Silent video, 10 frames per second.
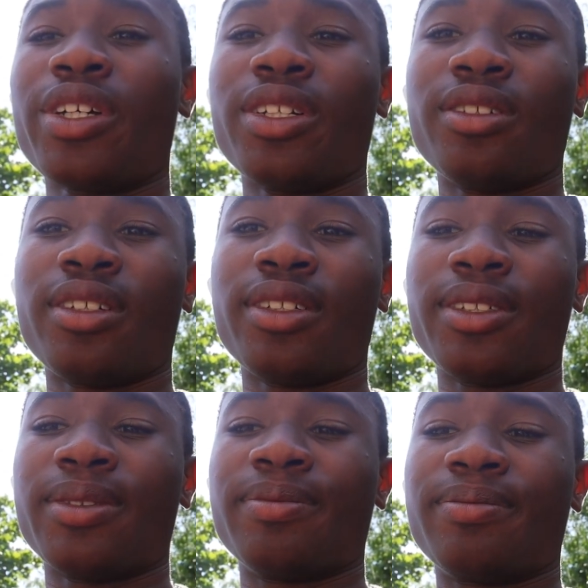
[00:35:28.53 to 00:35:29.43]
in
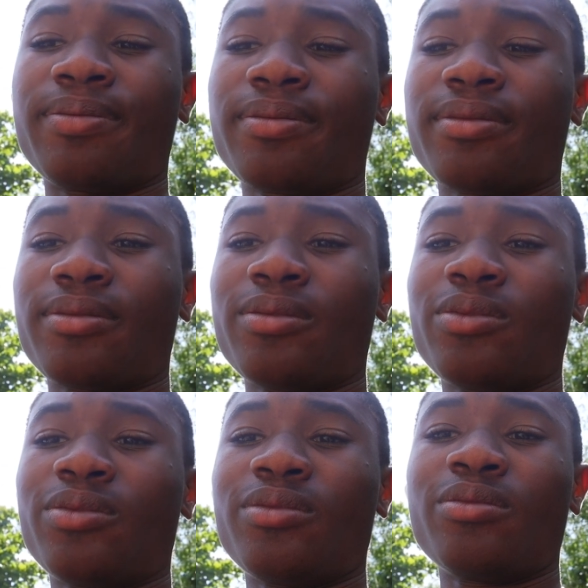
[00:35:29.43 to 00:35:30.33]
and
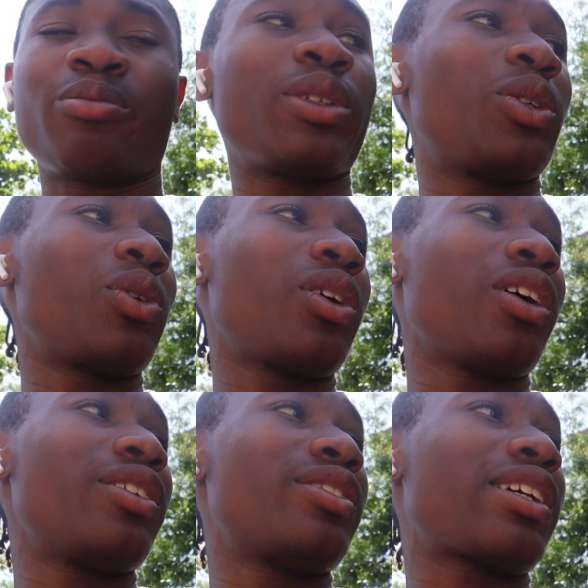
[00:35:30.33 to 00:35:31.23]
be doing
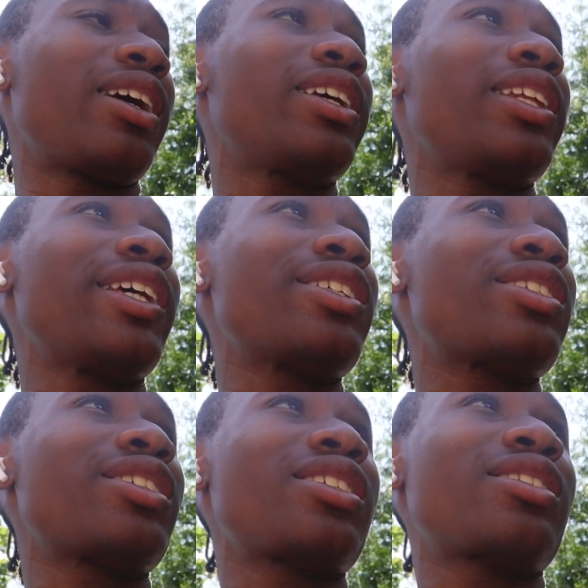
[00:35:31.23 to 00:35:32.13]
all these
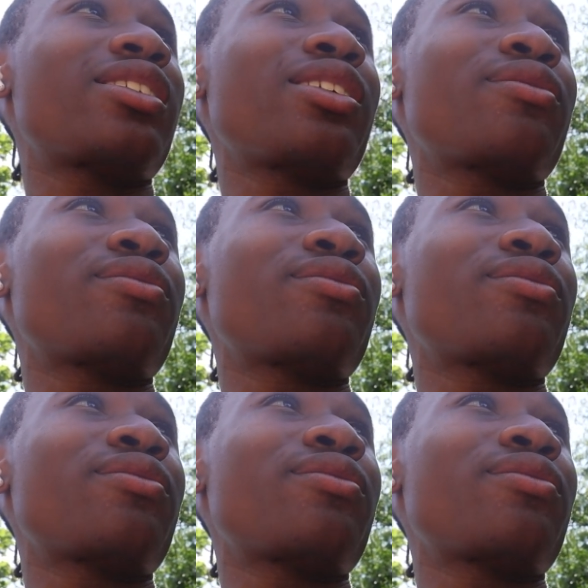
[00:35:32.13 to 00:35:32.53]
calculations and stuff.